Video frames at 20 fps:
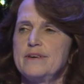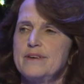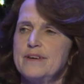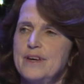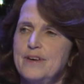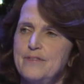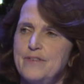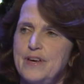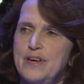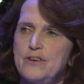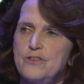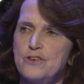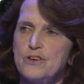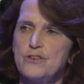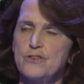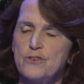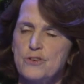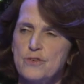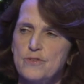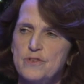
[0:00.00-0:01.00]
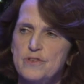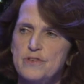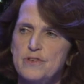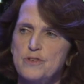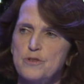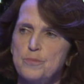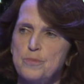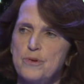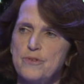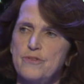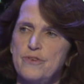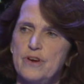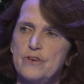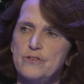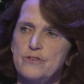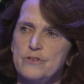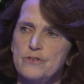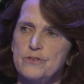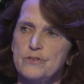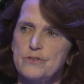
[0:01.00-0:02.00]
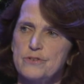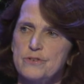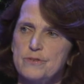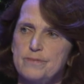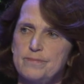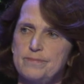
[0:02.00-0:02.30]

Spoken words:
of aging services professionals.